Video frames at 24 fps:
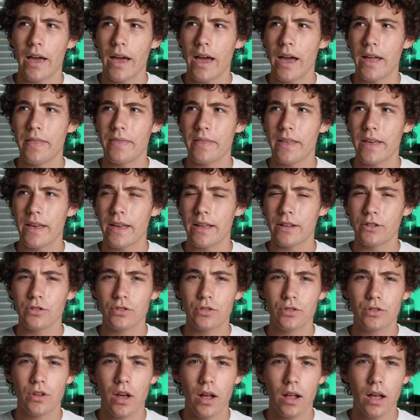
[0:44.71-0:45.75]

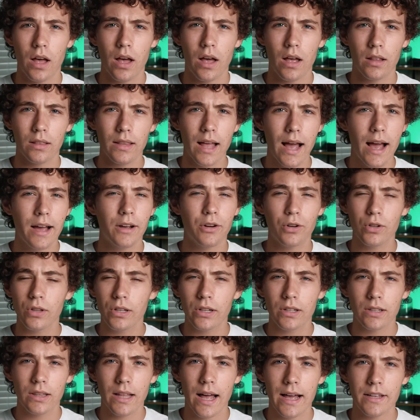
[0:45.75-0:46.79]
then
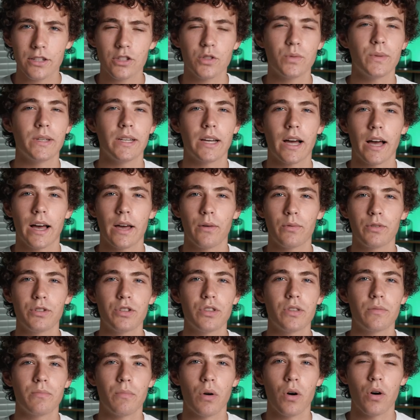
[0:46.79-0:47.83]
earlier last week, I went
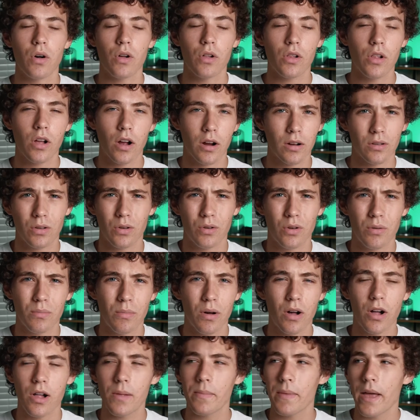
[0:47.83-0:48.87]
to the mall, our local
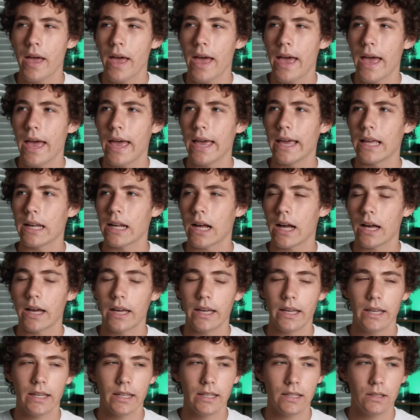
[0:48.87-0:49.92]
mall, and
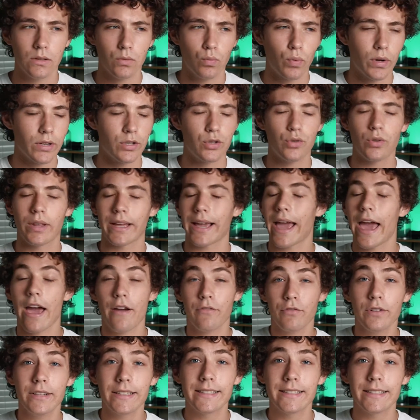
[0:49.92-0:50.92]
I went to like every